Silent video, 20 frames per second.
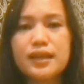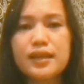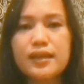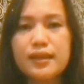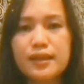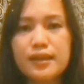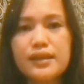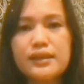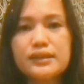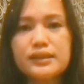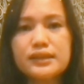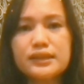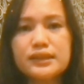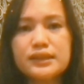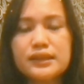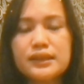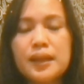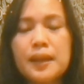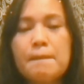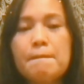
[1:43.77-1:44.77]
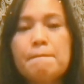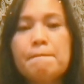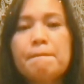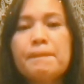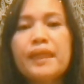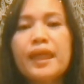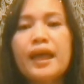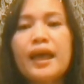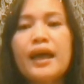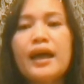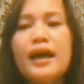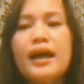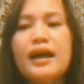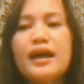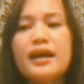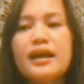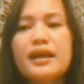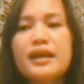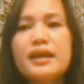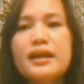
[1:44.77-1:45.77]
things.
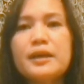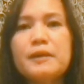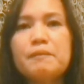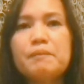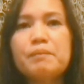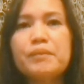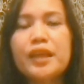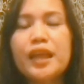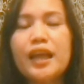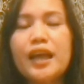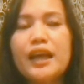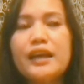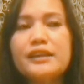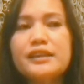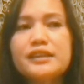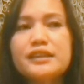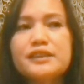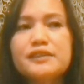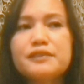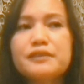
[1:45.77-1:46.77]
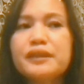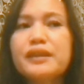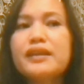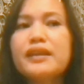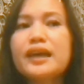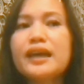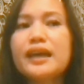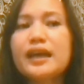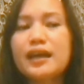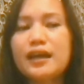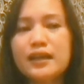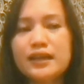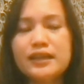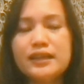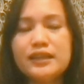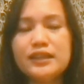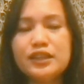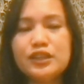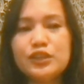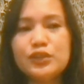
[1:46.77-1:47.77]
I I just feel like I
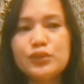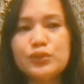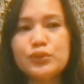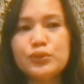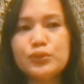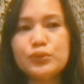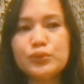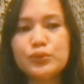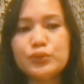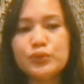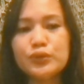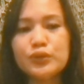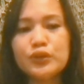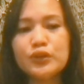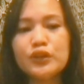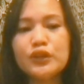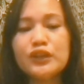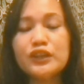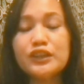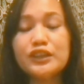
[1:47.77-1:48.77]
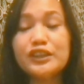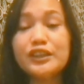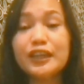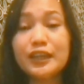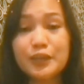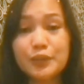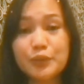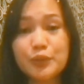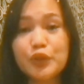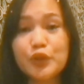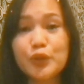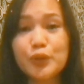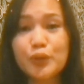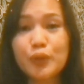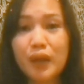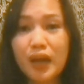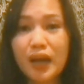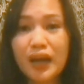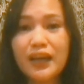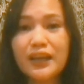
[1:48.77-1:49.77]
need to share it with you
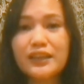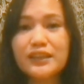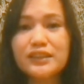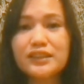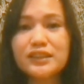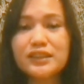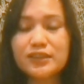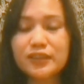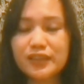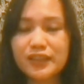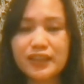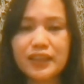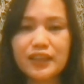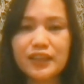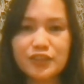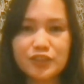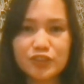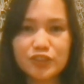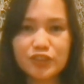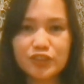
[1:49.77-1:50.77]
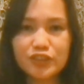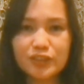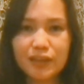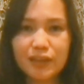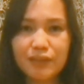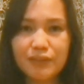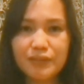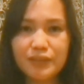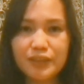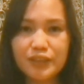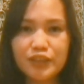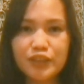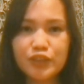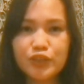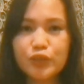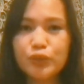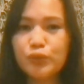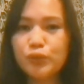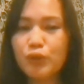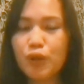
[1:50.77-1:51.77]
guys, so in case you're traveling,
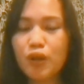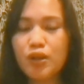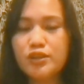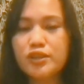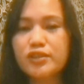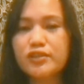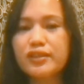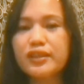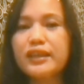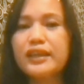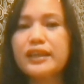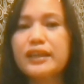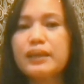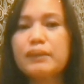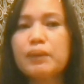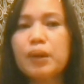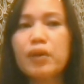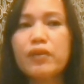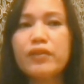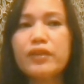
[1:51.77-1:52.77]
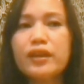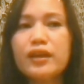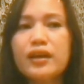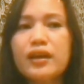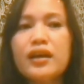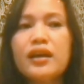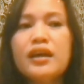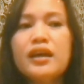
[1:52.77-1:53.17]
you also think about the